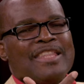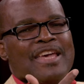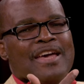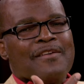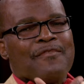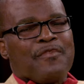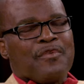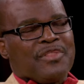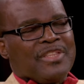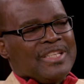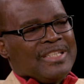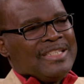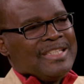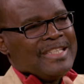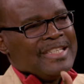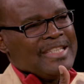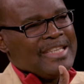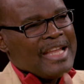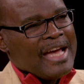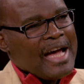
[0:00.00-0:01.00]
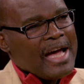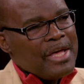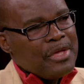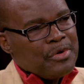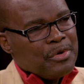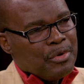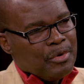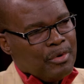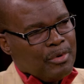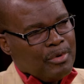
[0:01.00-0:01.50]
therefore the
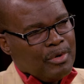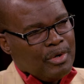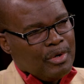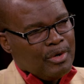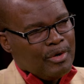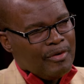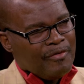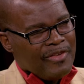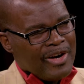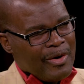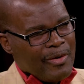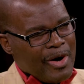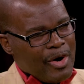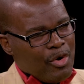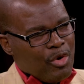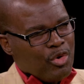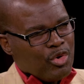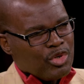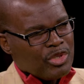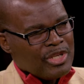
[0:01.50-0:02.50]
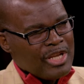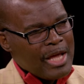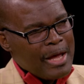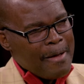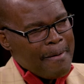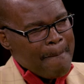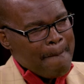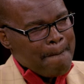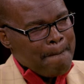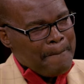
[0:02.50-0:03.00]
denial of our own
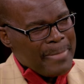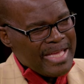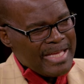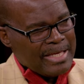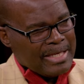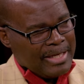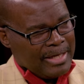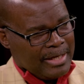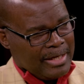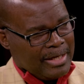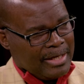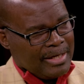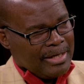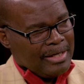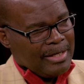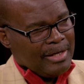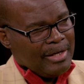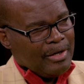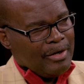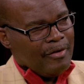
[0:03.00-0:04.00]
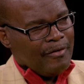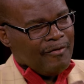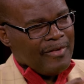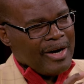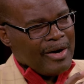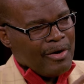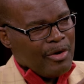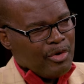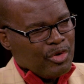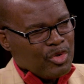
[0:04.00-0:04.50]
being, yes. of
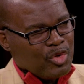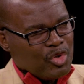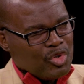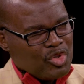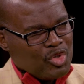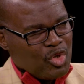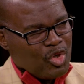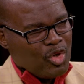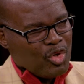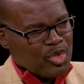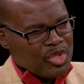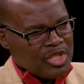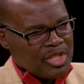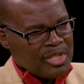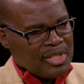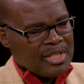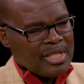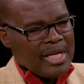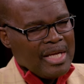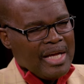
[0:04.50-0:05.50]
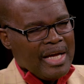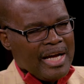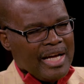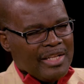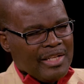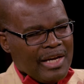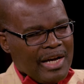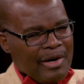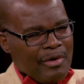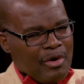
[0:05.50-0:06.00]
our own ontologies, yes.
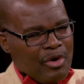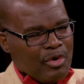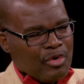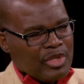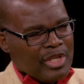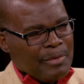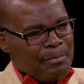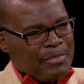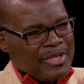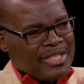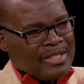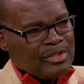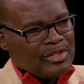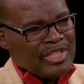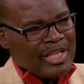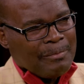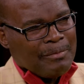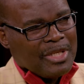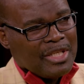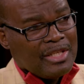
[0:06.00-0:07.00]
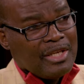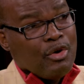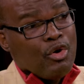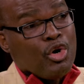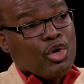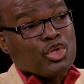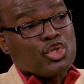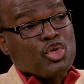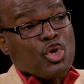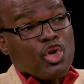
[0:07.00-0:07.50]
and our own epistemic
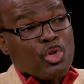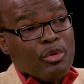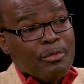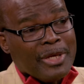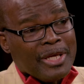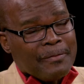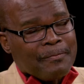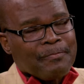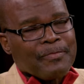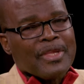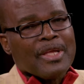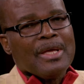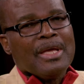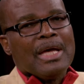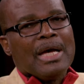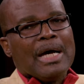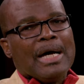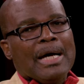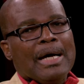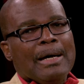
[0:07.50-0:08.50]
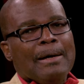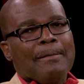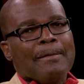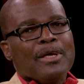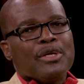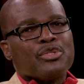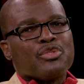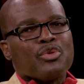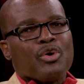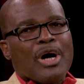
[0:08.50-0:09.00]
autonomy. Mm. Uh,
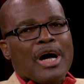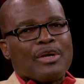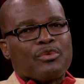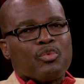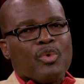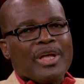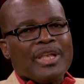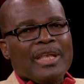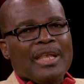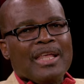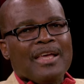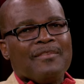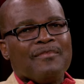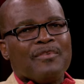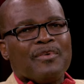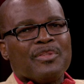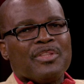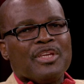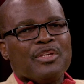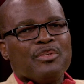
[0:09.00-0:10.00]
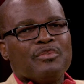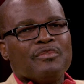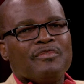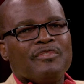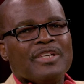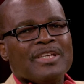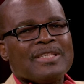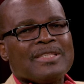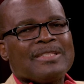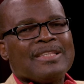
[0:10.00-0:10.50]
so at one level, the
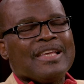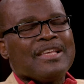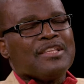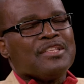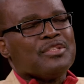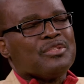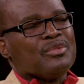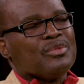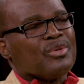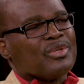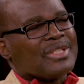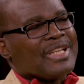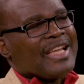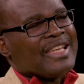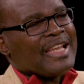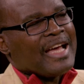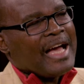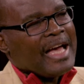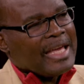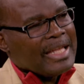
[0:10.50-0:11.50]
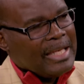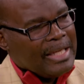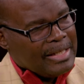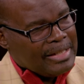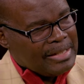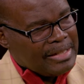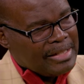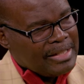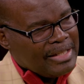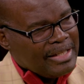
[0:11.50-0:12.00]
university is not an
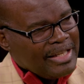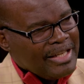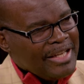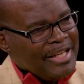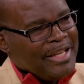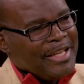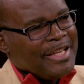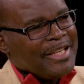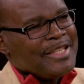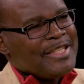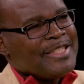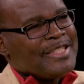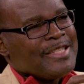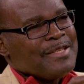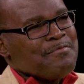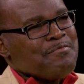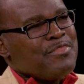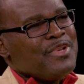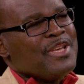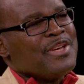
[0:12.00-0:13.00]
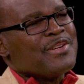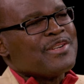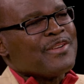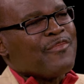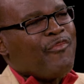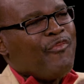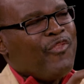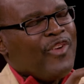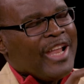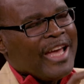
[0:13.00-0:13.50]
island. Mm. It's simply
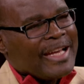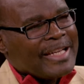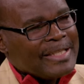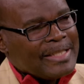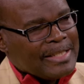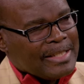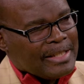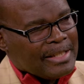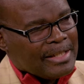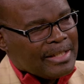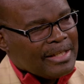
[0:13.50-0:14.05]
reflecting